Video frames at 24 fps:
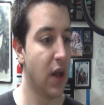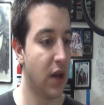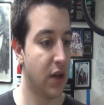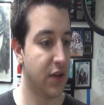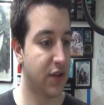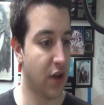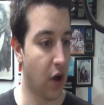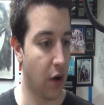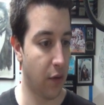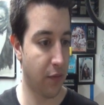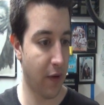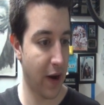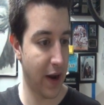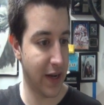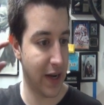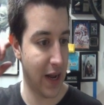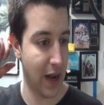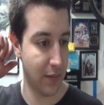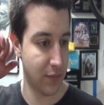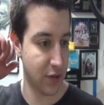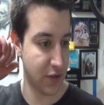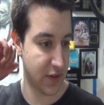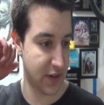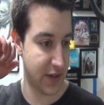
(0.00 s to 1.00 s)
So right
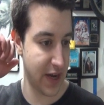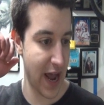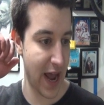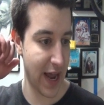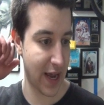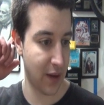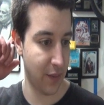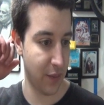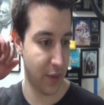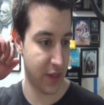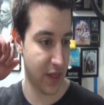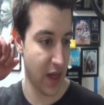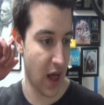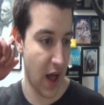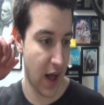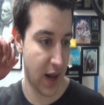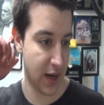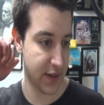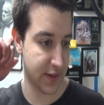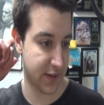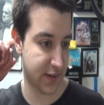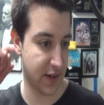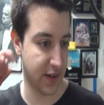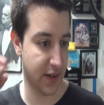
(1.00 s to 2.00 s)
now I'm just attacking with
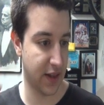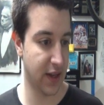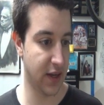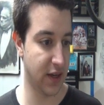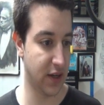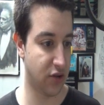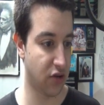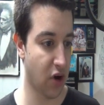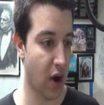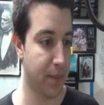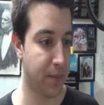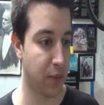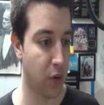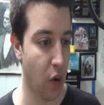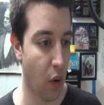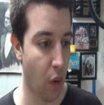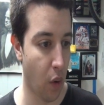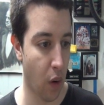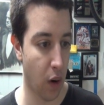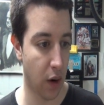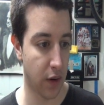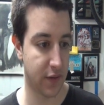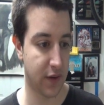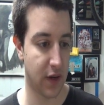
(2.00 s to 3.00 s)
Honest, and then he dropped
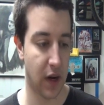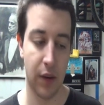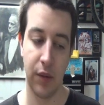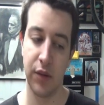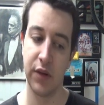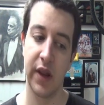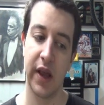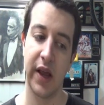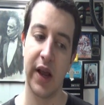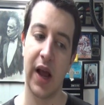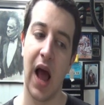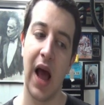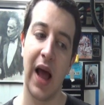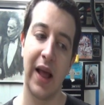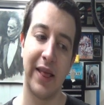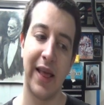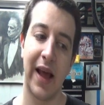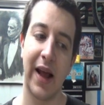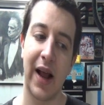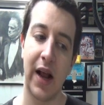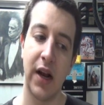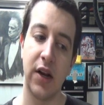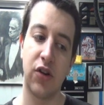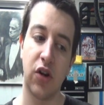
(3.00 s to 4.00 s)
Gores, and I was like,
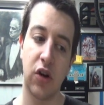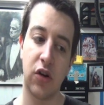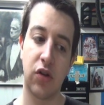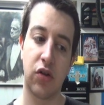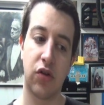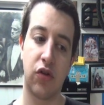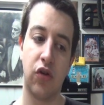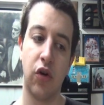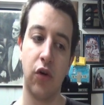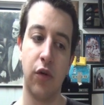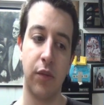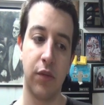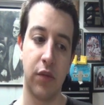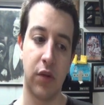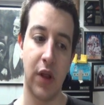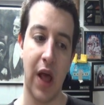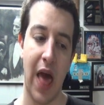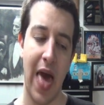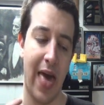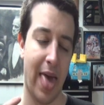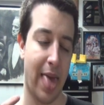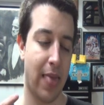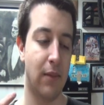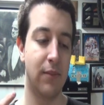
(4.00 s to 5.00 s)
that kind
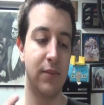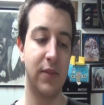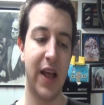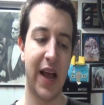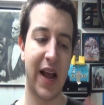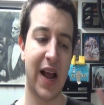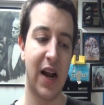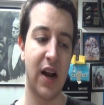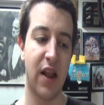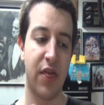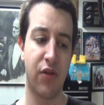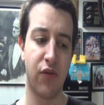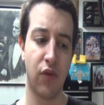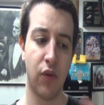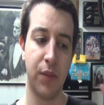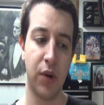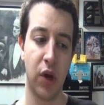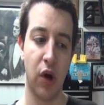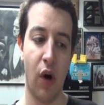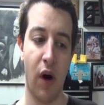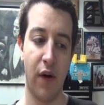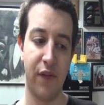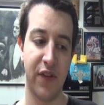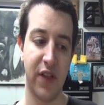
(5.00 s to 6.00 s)
of threw
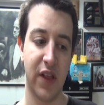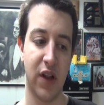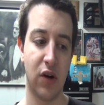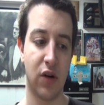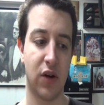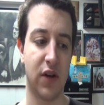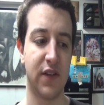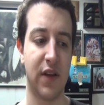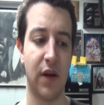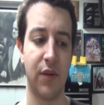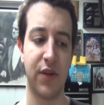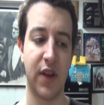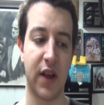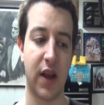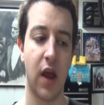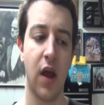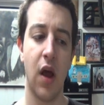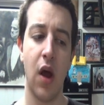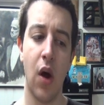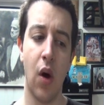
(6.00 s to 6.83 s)
me off a little, because I was like,